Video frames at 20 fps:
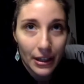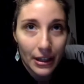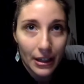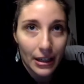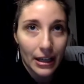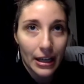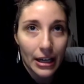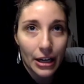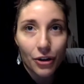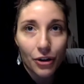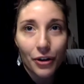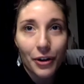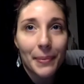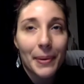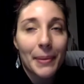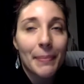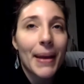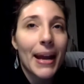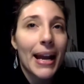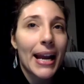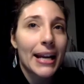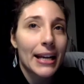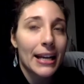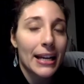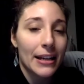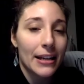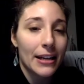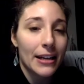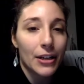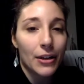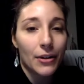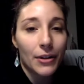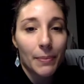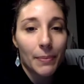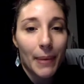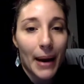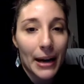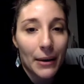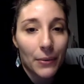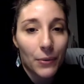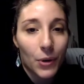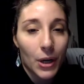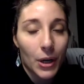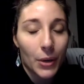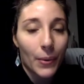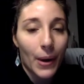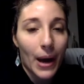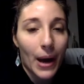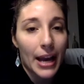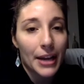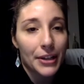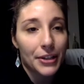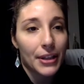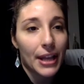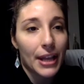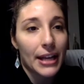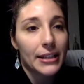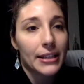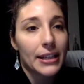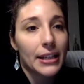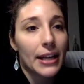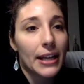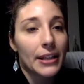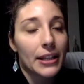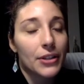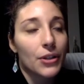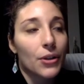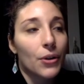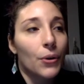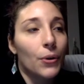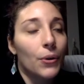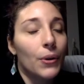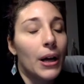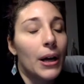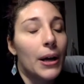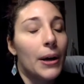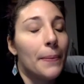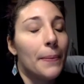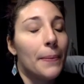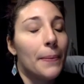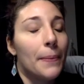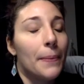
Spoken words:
had already been made, the paint wore away, so they did like this whole